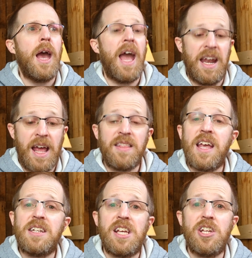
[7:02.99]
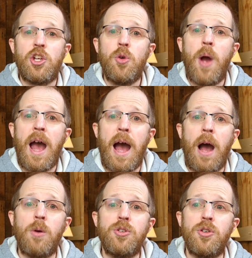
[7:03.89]
And then they teach you
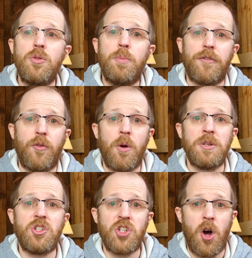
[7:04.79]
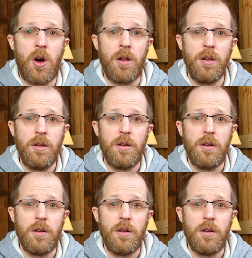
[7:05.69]
how to perform a stall,